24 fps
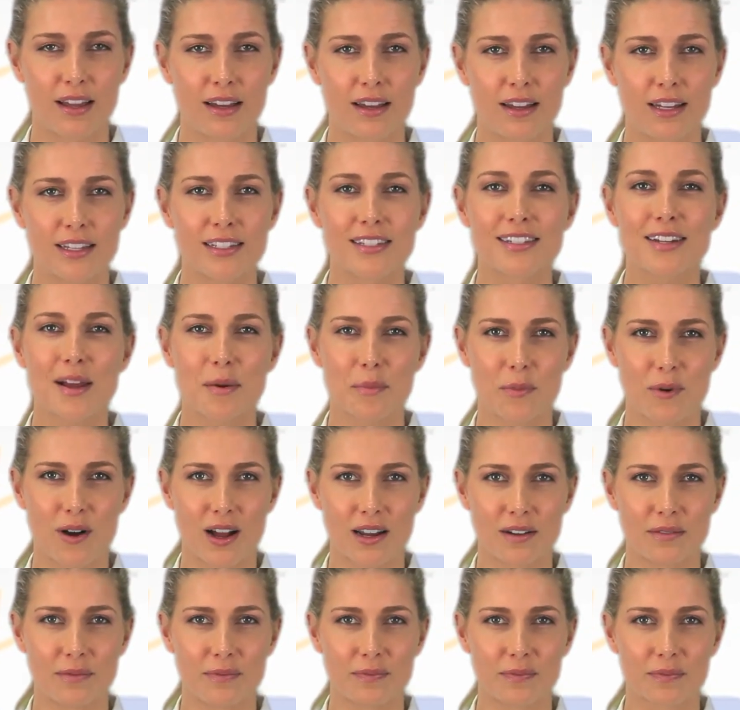Step
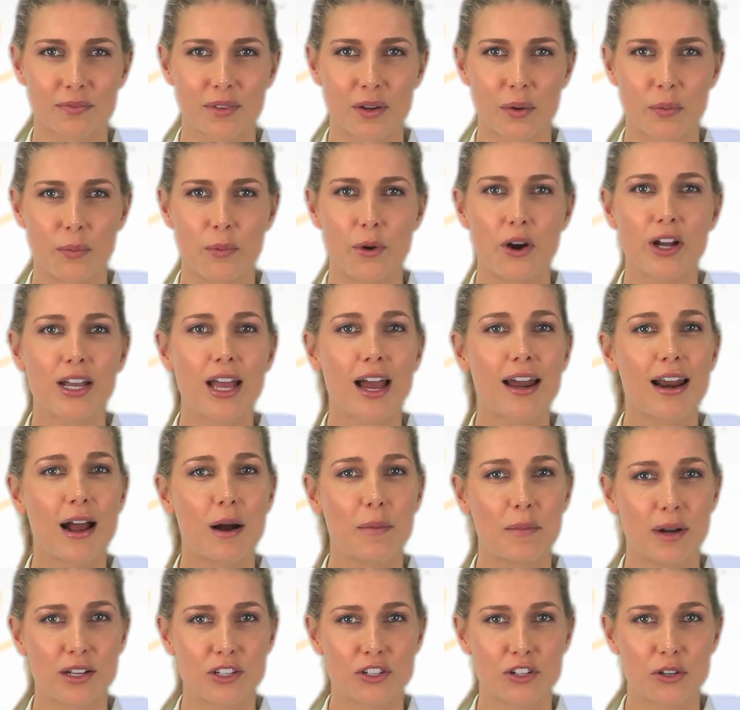1. Work out how
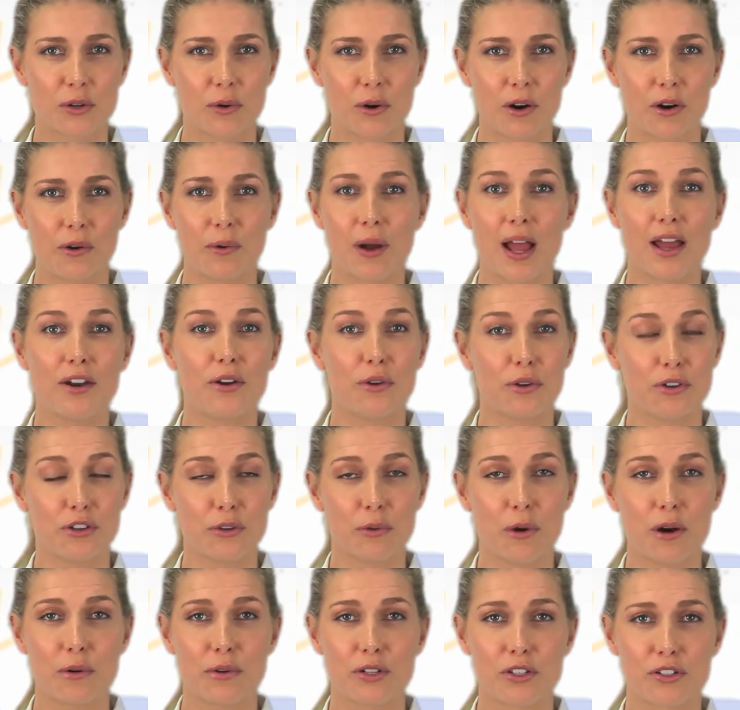much you owe and who you
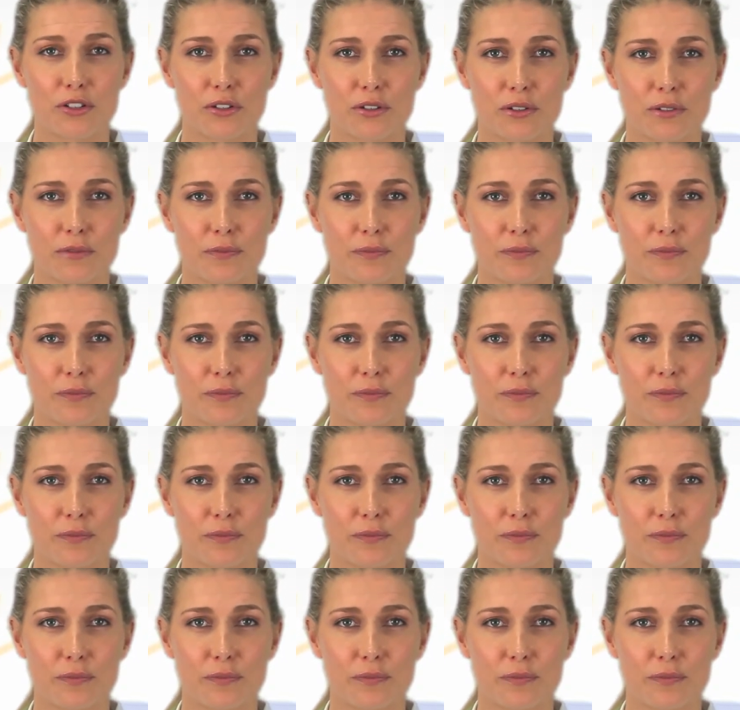owe it to.